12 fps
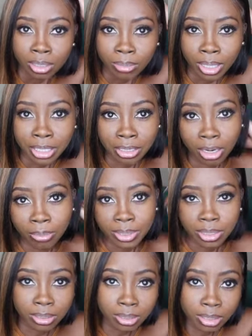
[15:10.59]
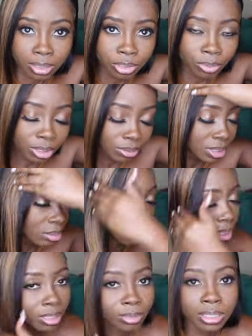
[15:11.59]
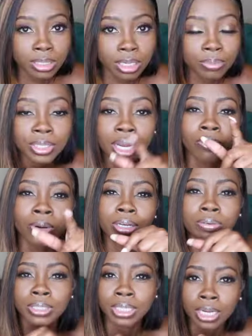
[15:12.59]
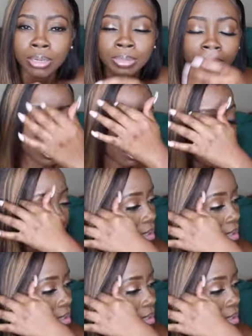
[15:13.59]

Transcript: my hair, so sis, you wasn't gonna tell me my hair messed up? Y'all weren't gonna tell me